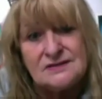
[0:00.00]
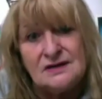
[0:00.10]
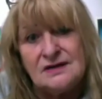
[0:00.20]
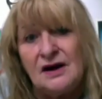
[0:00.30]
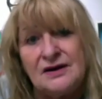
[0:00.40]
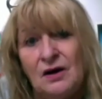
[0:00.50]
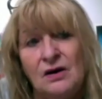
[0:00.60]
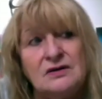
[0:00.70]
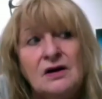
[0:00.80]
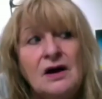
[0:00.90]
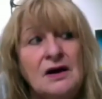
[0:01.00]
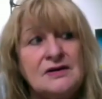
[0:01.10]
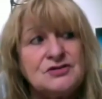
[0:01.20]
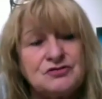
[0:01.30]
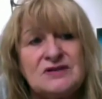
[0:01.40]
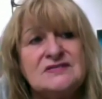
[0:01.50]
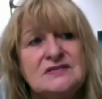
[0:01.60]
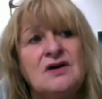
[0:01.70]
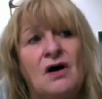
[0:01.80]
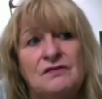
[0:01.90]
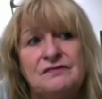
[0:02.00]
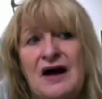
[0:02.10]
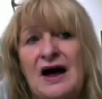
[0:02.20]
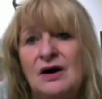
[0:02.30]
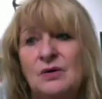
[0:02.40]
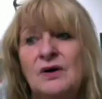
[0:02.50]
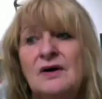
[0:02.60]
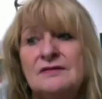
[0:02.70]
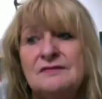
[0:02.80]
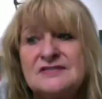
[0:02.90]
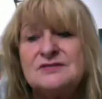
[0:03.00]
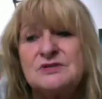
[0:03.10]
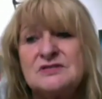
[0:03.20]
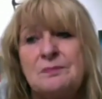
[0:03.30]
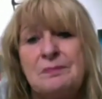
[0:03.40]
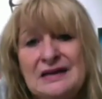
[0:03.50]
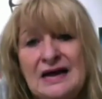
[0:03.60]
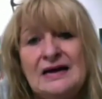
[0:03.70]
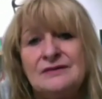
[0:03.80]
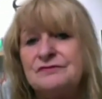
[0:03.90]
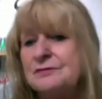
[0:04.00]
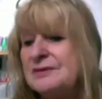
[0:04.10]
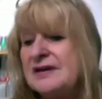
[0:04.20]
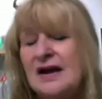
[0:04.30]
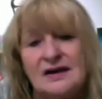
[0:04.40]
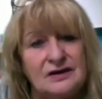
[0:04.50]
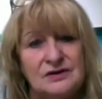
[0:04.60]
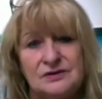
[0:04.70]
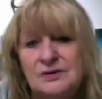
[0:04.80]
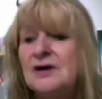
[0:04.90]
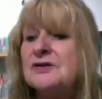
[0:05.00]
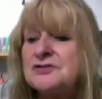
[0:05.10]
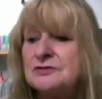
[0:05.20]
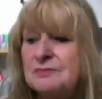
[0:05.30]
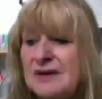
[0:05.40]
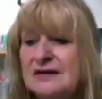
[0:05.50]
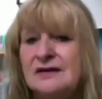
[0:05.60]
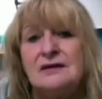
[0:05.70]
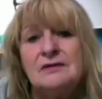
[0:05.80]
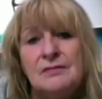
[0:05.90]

And I can't stress enough how this was a plan from the get-go to make